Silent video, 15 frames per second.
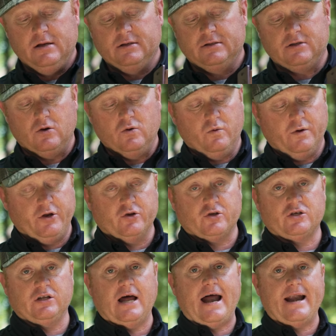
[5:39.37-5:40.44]
So when you're
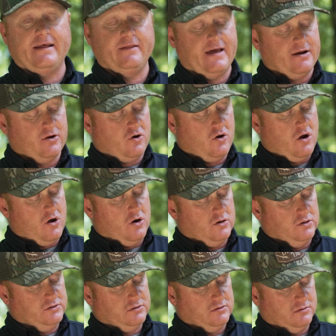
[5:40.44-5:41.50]
sliding that
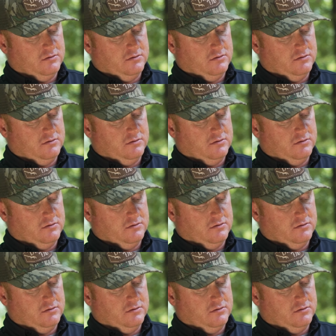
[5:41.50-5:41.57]
across,